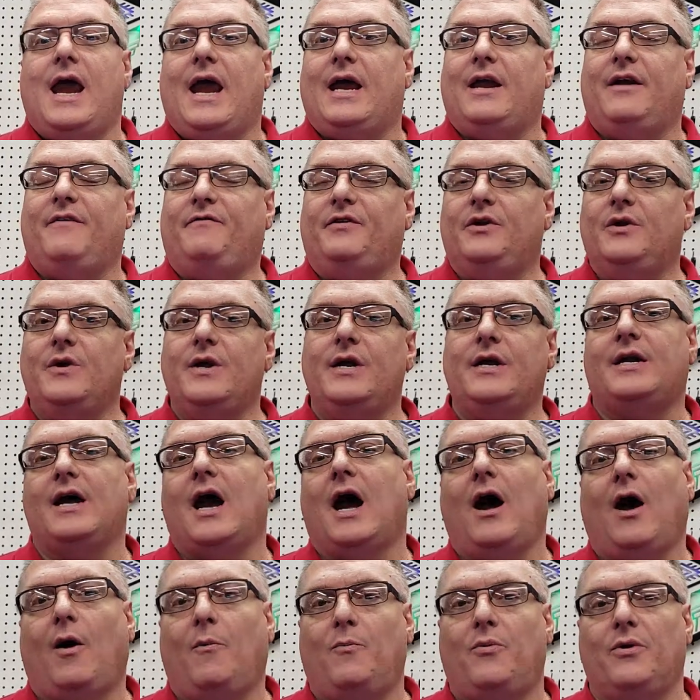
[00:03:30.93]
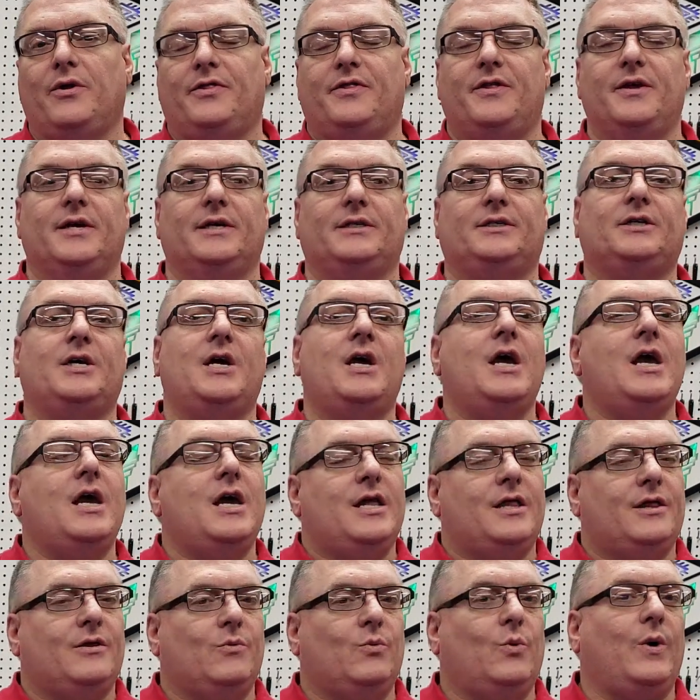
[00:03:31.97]
And if you need help with this,
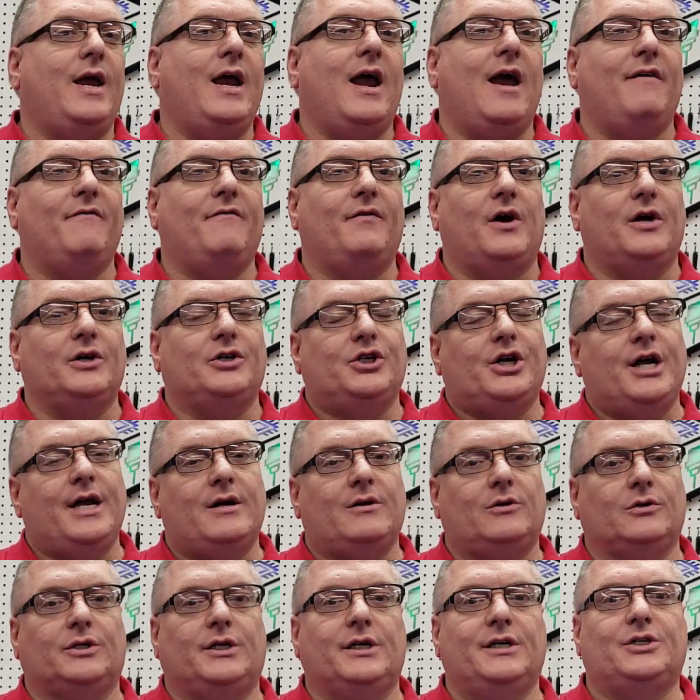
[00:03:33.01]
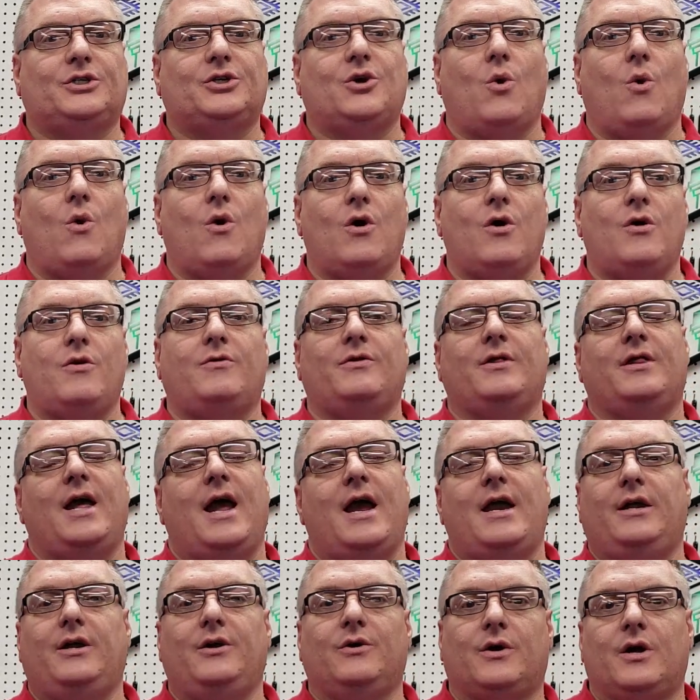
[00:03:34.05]
we have a channel Discord
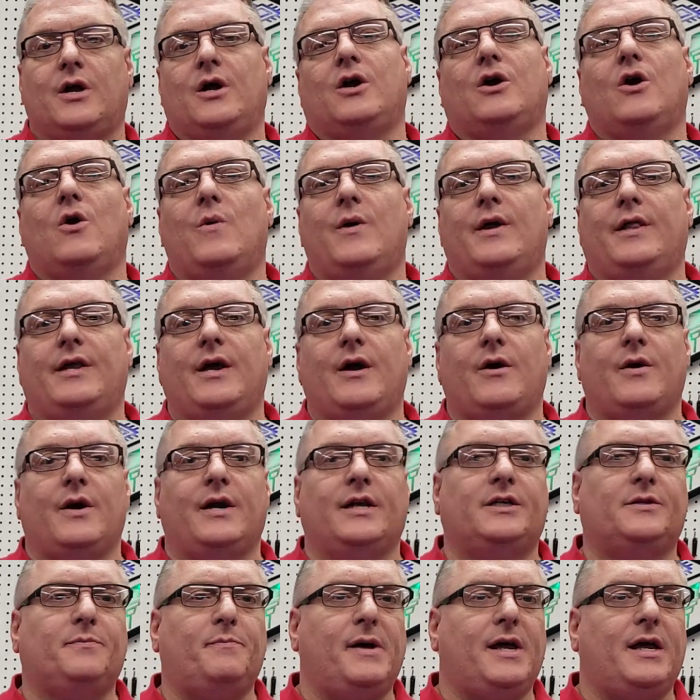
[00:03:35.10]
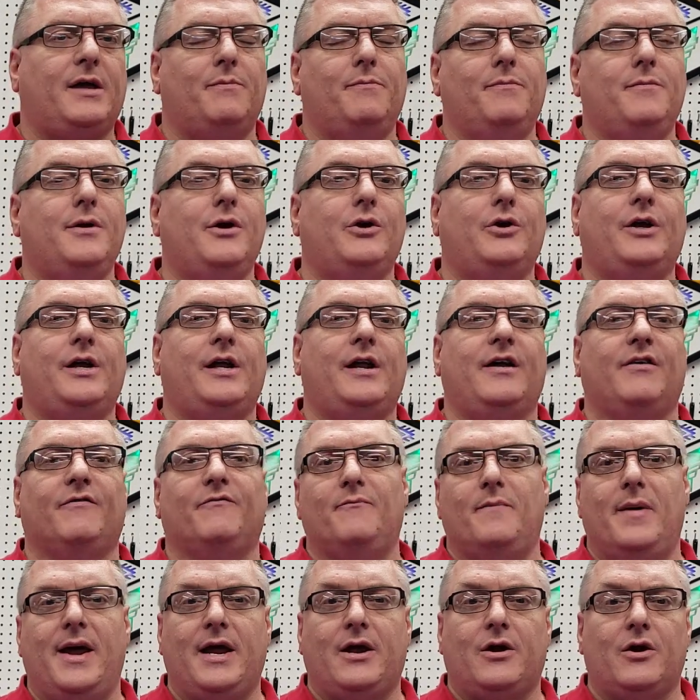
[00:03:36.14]
that you can go in there, and it's a big community
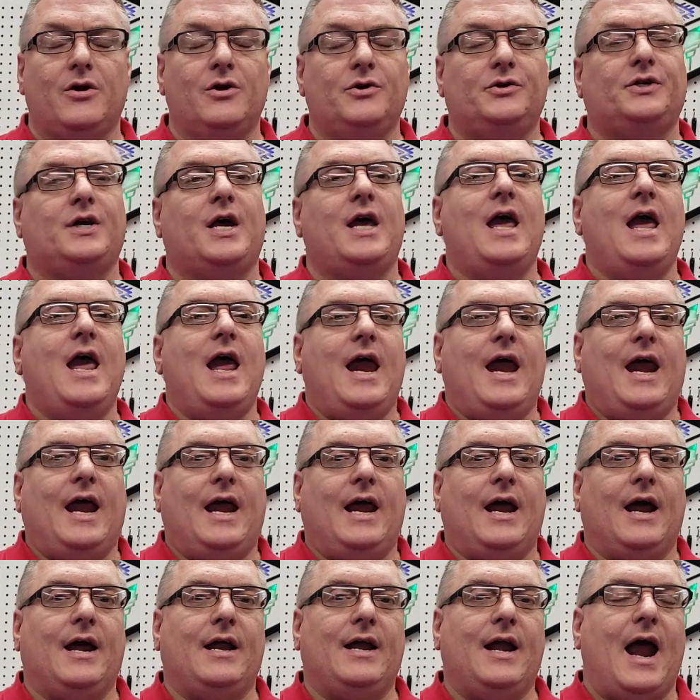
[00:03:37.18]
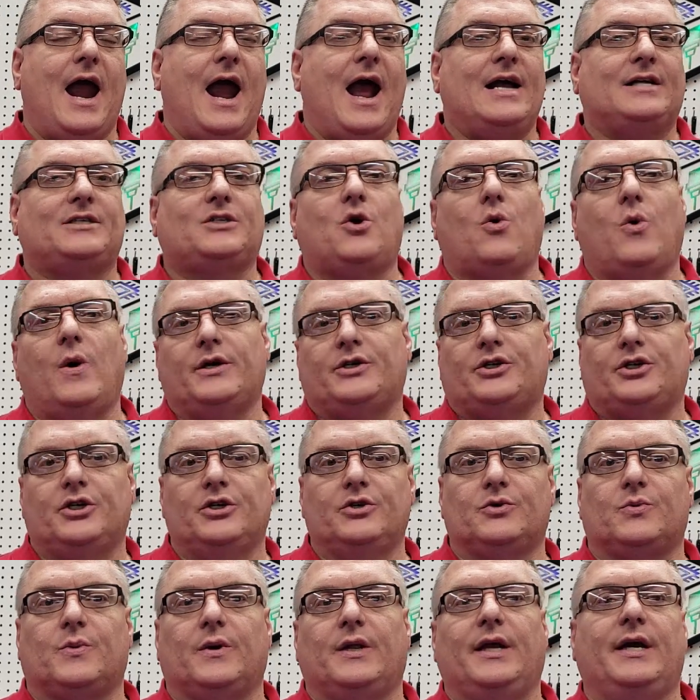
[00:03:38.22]
of makers, and ask
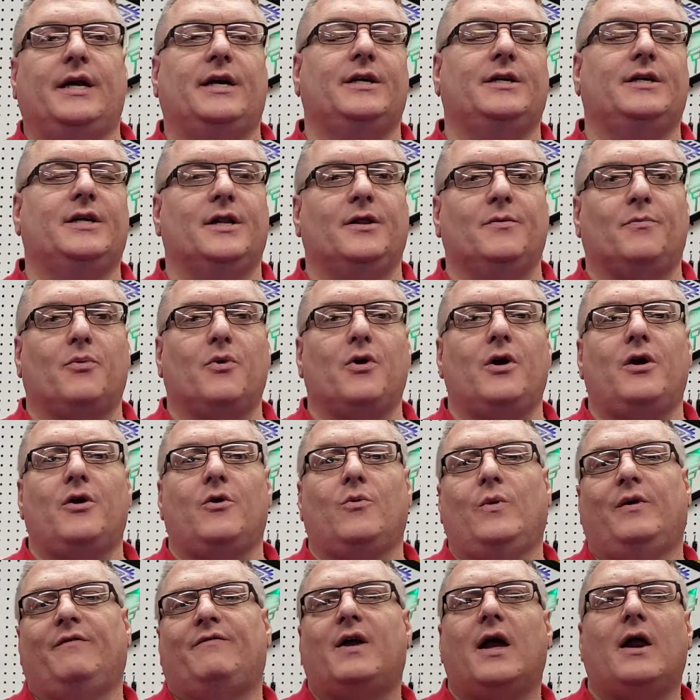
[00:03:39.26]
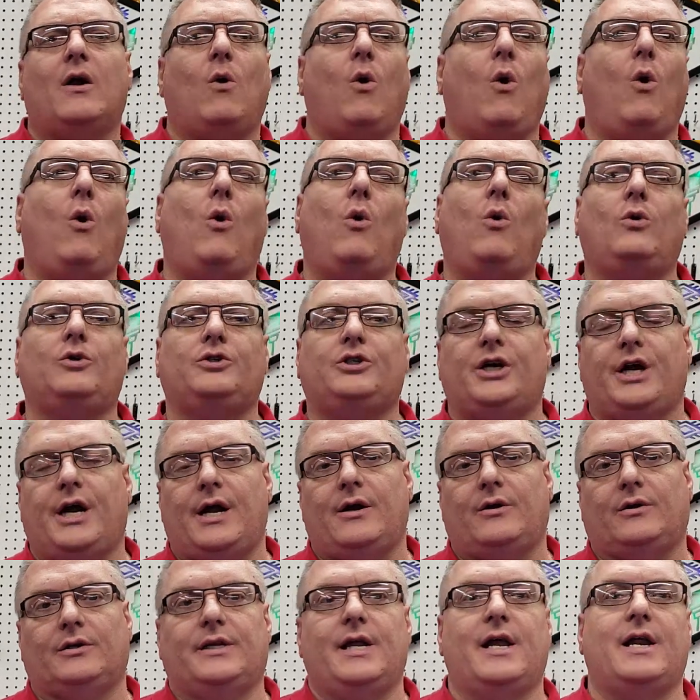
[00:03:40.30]
questions related to the printer. We've got a whole
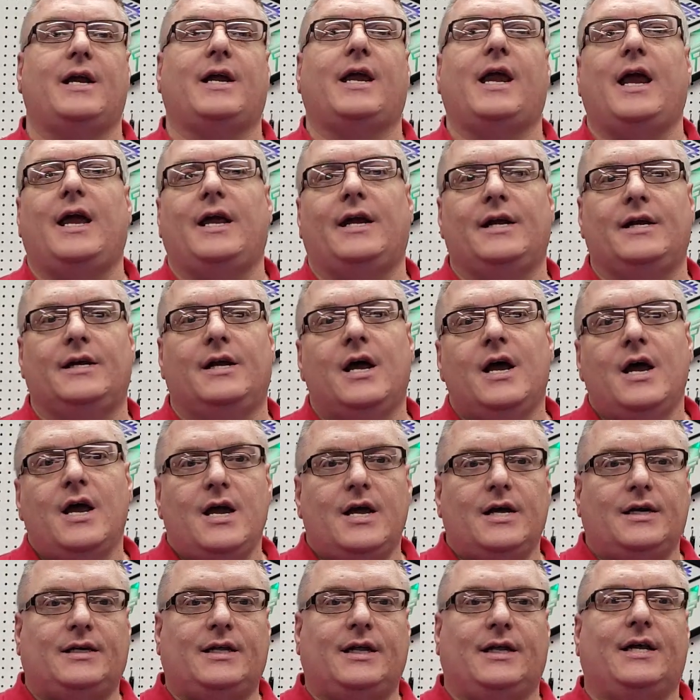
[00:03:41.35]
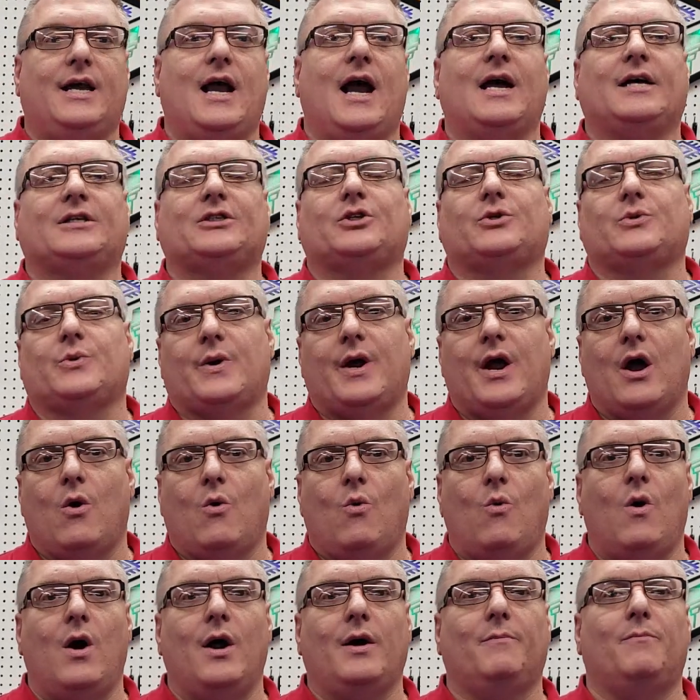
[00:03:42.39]
channel dedicated to the
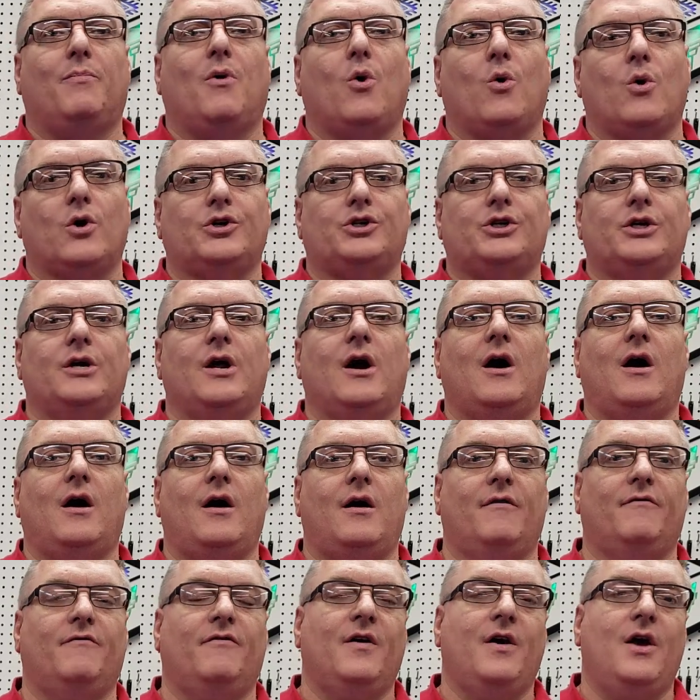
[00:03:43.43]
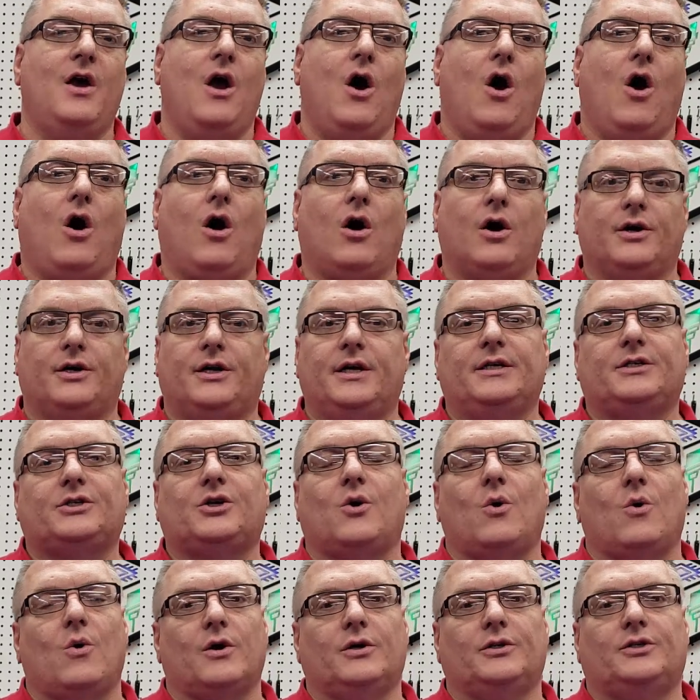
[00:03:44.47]
X301 portion of our
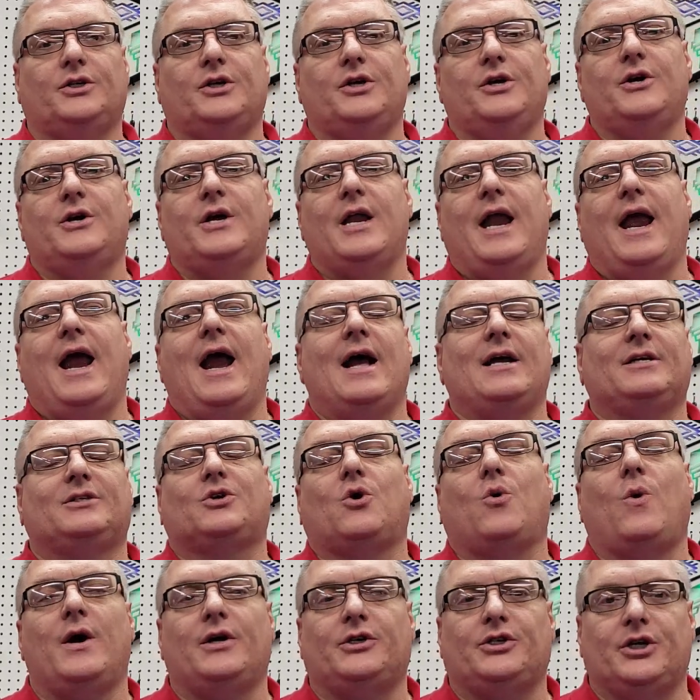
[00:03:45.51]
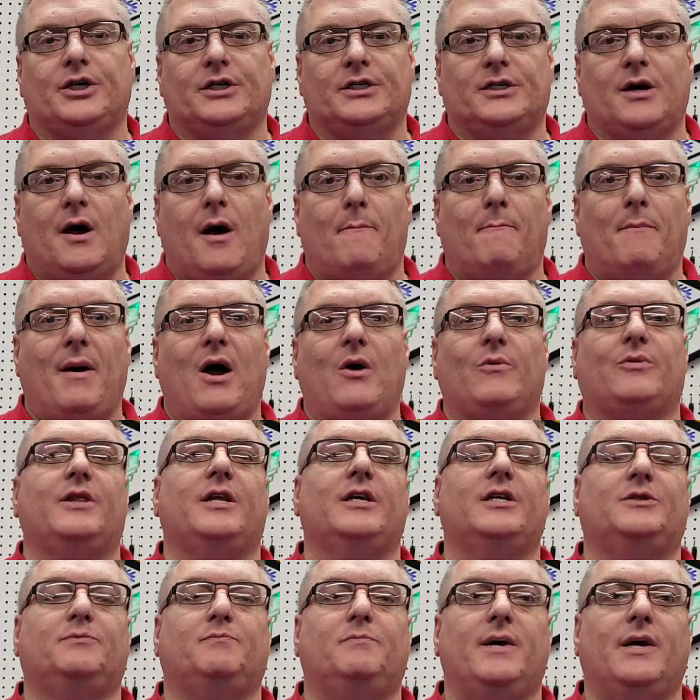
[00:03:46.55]
Discord, so you can ask questions about
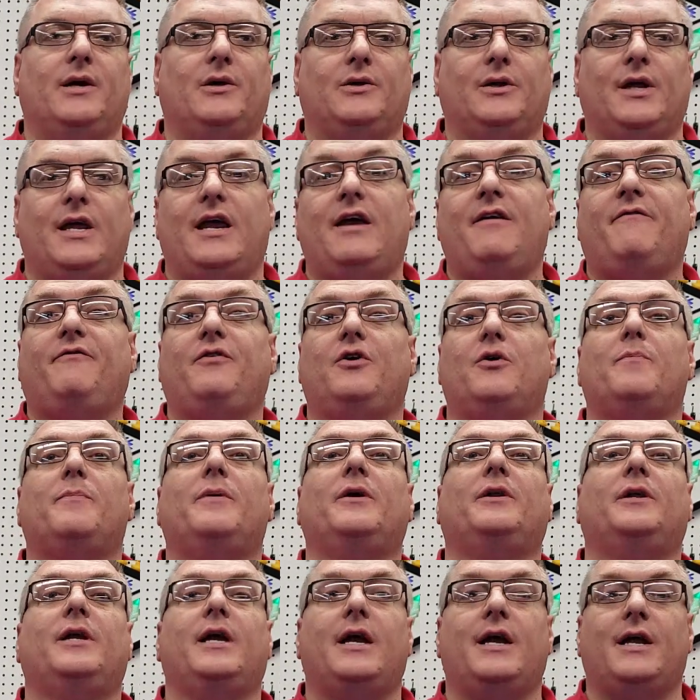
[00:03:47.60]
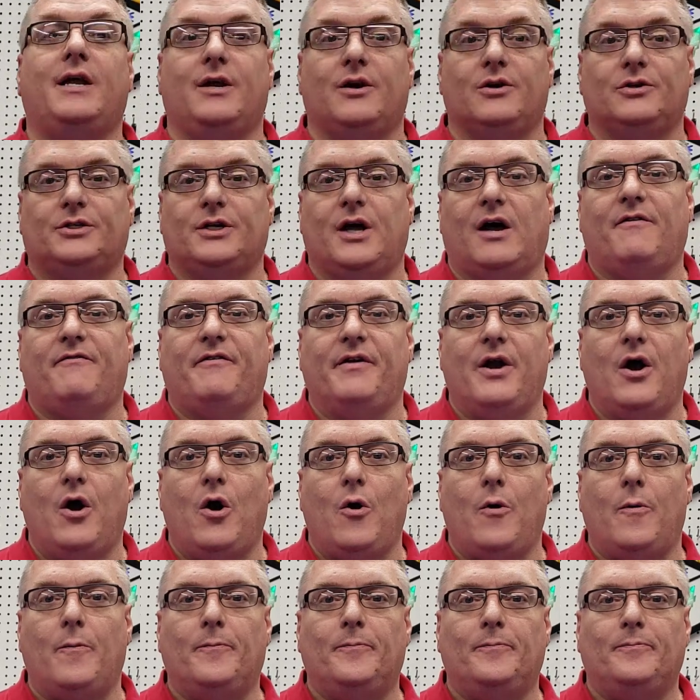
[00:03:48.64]
this build if you're building it yourself at
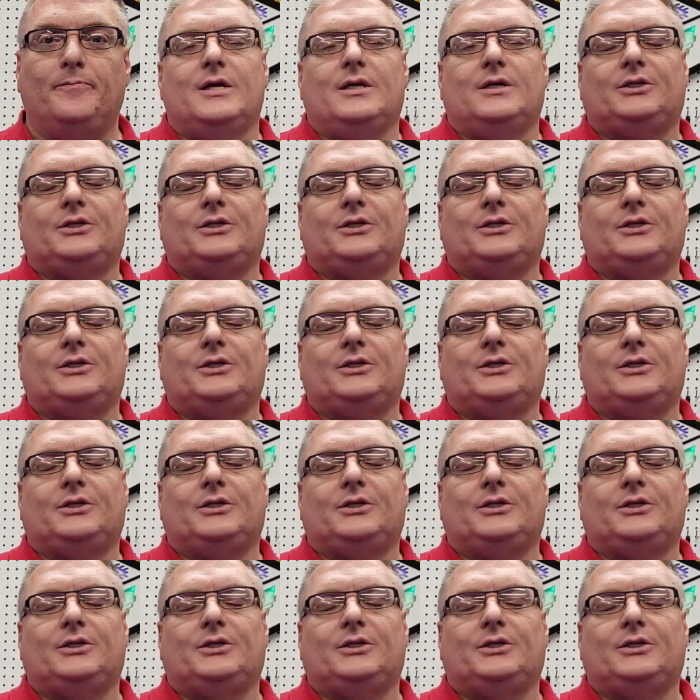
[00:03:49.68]
home.